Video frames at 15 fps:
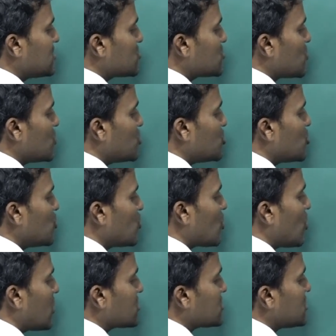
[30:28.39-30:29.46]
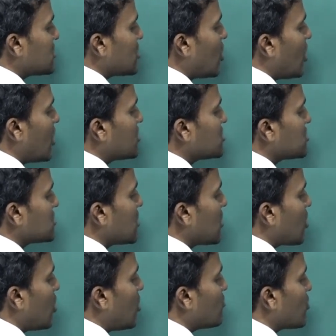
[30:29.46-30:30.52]
So u cos theta, horizontal
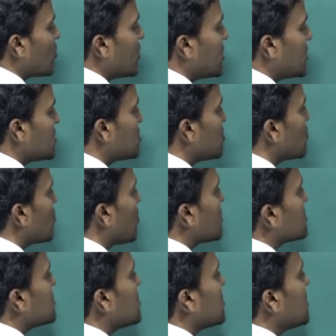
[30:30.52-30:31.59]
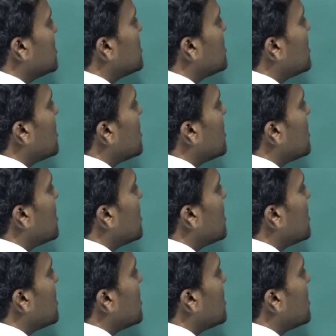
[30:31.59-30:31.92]
component is u cos theta